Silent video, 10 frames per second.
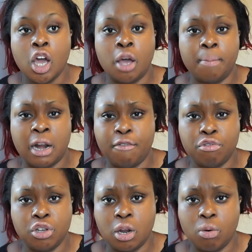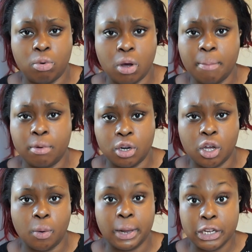and I thought, you know what, I'm going to
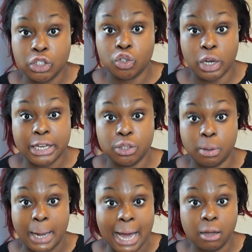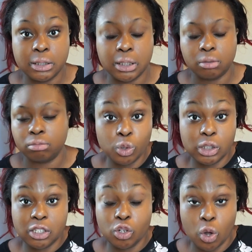go in and try and do accounting.
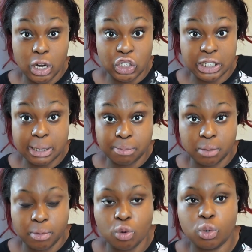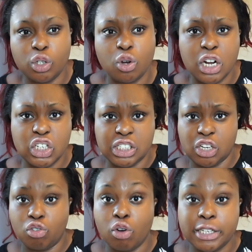Coulsdon College accepted me. Coulsdon College is
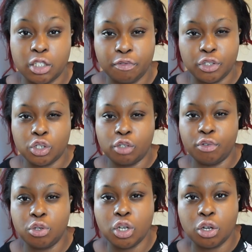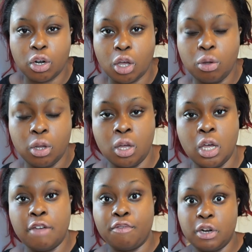in Croydon, for those of you who don't know,
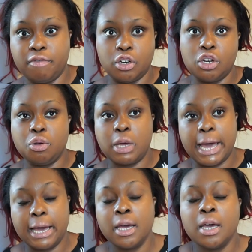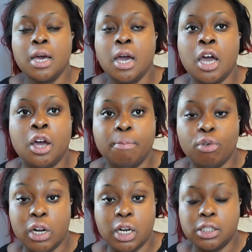if you're living in the
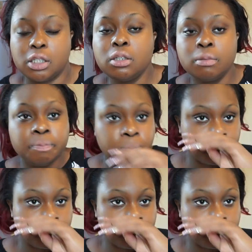UK or in London.